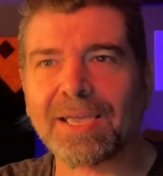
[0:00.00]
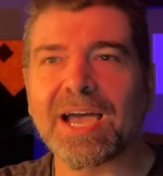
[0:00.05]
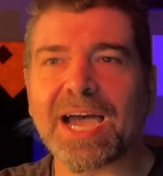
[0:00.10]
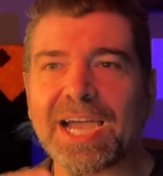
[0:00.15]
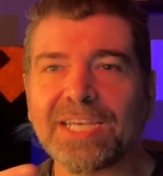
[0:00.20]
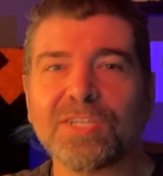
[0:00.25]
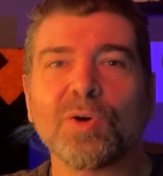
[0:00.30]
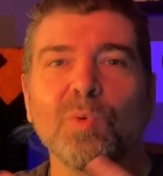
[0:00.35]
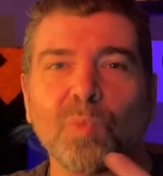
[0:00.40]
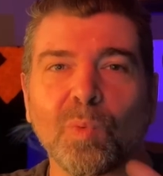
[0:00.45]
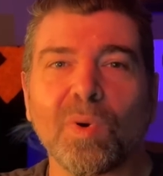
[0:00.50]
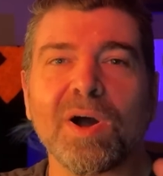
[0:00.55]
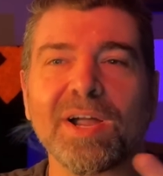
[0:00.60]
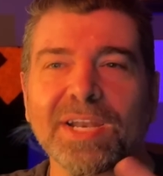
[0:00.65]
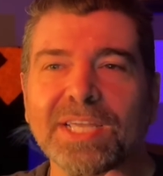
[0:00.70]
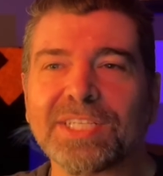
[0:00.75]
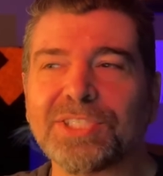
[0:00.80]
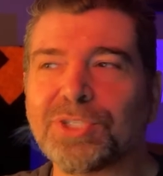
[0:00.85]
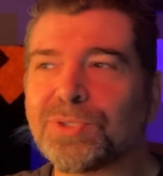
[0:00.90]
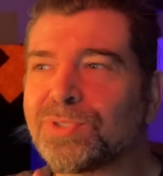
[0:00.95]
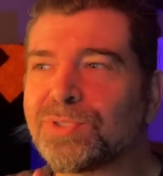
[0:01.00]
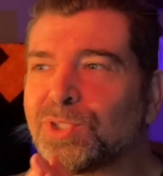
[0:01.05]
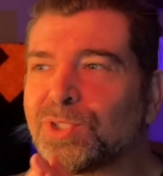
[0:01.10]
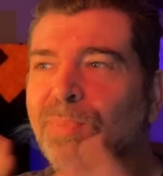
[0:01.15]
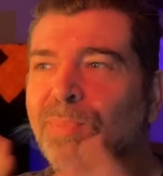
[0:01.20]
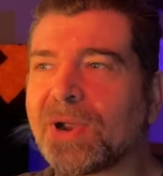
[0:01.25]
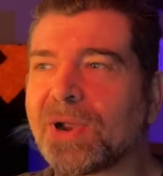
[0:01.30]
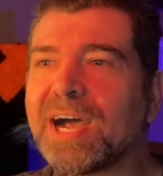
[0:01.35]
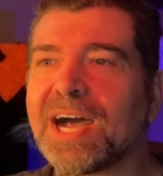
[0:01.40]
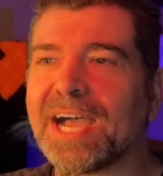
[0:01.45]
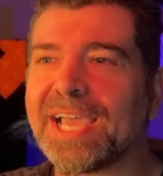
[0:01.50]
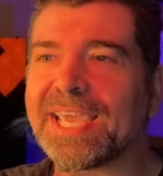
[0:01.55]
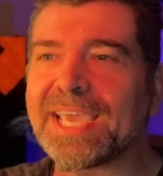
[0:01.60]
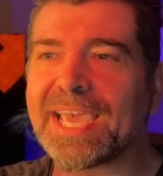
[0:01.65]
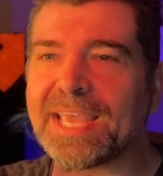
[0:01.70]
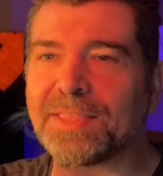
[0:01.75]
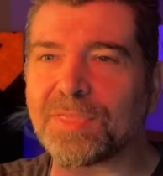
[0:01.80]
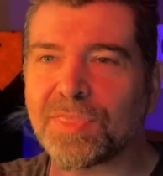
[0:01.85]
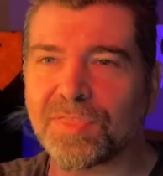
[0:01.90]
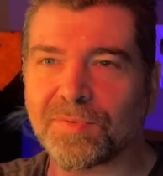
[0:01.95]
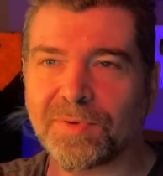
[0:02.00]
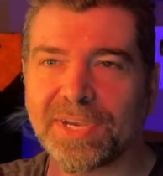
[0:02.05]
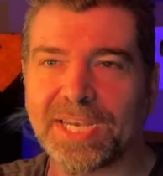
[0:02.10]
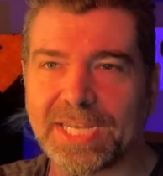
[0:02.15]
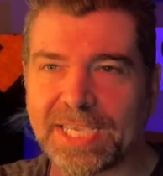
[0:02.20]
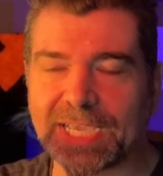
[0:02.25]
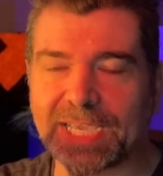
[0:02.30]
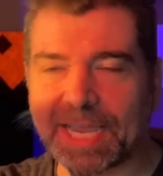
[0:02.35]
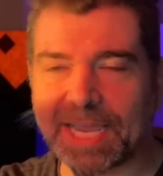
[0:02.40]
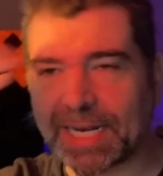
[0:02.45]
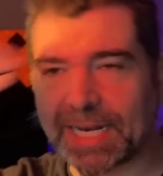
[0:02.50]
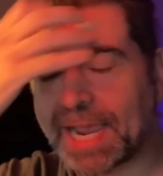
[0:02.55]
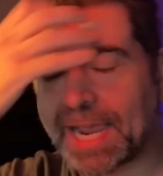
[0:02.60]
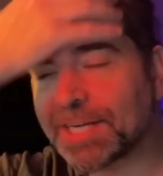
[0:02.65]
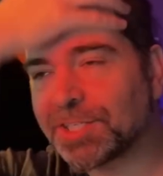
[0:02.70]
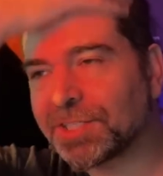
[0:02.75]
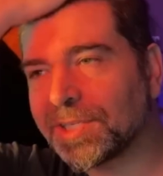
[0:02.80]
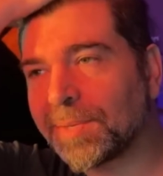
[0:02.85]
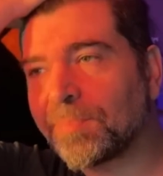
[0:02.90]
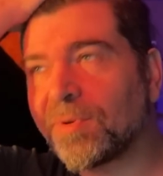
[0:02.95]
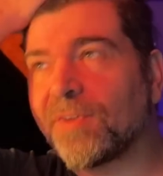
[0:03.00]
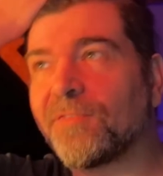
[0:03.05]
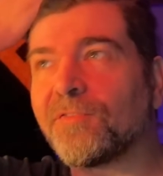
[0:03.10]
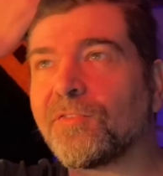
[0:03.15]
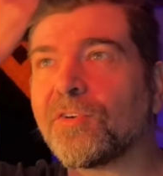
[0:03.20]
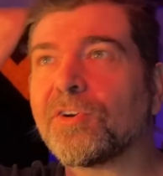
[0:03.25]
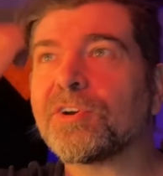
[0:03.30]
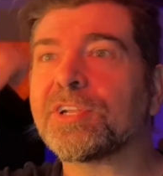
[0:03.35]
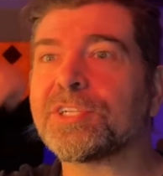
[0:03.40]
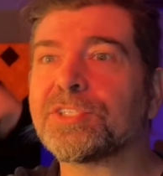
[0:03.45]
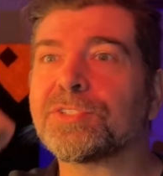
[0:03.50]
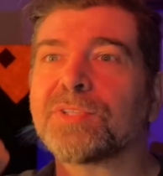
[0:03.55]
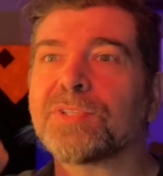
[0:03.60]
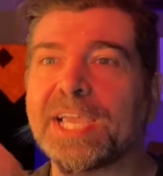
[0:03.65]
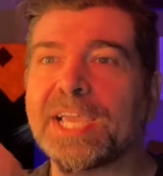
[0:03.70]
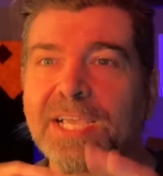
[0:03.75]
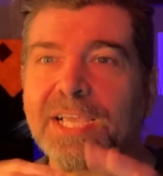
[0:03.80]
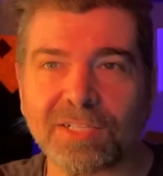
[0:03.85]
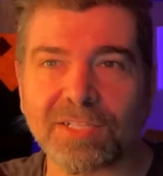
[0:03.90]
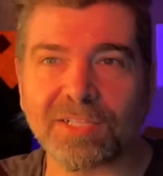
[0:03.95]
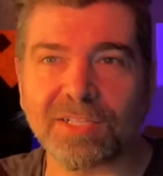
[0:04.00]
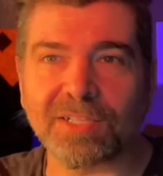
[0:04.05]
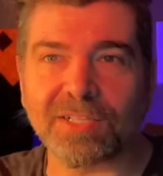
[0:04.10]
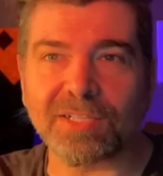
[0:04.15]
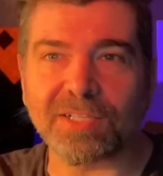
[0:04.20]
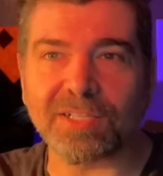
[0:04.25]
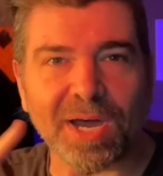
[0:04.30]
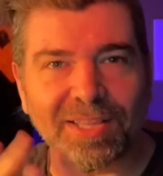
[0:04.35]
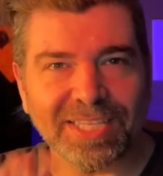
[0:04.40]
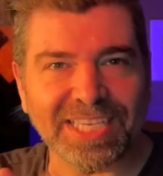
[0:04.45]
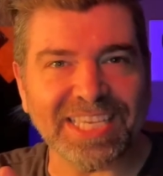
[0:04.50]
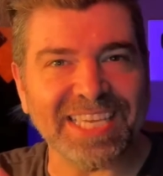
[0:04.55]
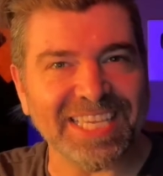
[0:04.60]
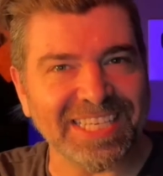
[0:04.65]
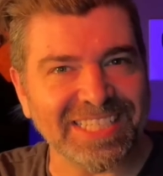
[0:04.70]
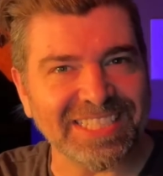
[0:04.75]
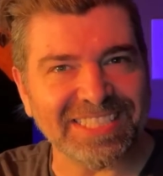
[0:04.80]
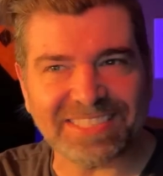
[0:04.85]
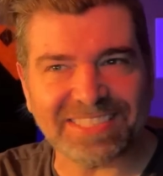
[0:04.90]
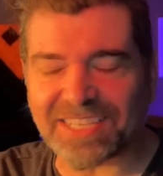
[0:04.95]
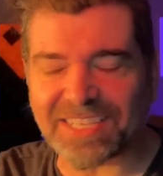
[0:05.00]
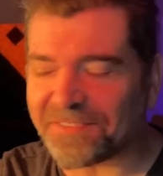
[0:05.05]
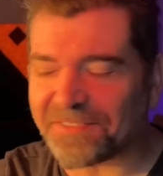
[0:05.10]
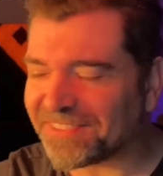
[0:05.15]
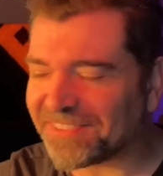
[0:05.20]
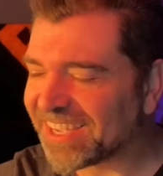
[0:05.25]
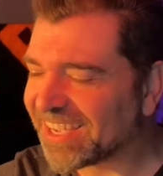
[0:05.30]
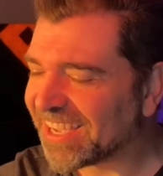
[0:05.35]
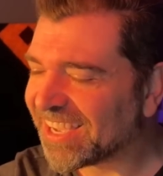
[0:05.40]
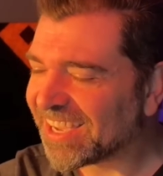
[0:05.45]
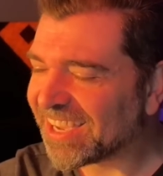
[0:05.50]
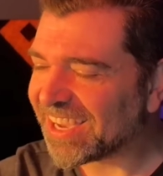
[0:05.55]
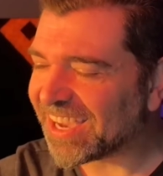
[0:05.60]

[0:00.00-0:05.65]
I don't want to do super high-end 3D. I'd actually prefer to do like kind of low poly indie stuff.